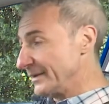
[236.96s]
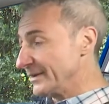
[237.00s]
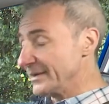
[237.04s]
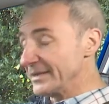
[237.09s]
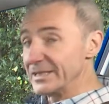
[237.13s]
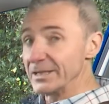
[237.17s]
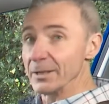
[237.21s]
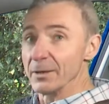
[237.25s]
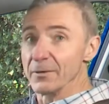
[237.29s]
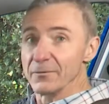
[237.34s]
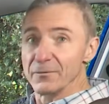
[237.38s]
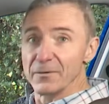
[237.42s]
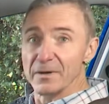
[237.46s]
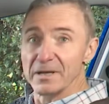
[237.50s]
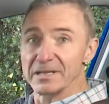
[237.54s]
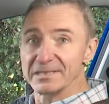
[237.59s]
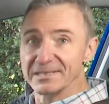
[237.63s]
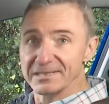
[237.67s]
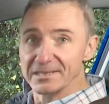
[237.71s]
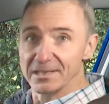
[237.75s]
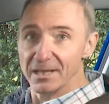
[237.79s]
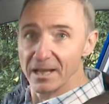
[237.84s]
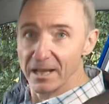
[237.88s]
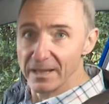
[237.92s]
Now, at
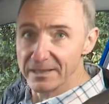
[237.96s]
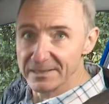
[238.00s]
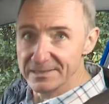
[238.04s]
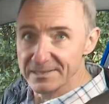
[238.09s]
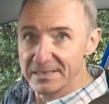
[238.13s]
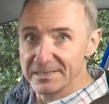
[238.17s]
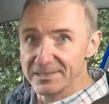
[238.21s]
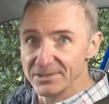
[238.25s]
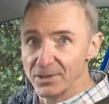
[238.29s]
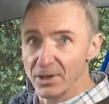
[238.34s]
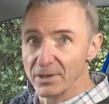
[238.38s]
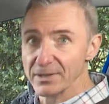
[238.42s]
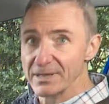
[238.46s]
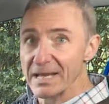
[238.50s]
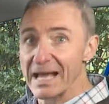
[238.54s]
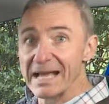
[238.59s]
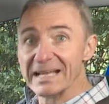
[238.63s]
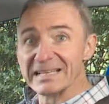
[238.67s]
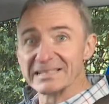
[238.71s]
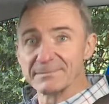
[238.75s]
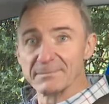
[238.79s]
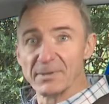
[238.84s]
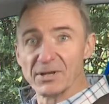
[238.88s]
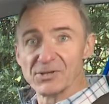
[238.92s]
first glance, there's not
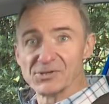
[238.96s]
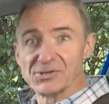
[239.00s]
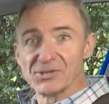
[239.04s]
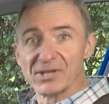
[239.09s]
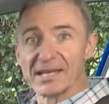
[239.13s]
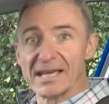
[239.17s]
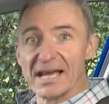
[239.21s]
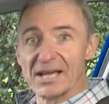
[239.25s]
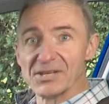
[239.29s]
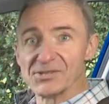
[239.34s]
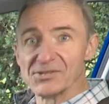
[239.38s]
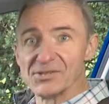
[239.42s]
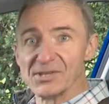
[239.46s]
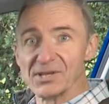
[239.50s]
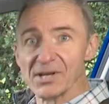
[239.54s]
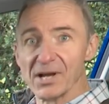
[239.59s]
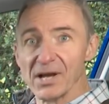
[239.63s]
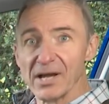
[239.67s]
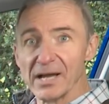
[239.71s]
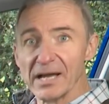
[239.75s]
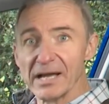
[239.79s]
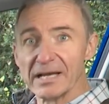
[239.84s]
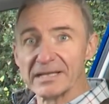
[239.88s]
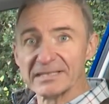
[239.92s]
as much to catch the
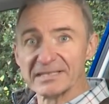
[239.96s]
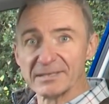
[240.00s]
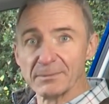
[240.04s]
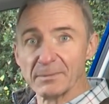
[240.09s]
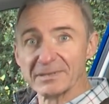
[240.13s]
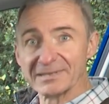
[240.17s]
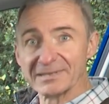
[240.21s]
eye as there was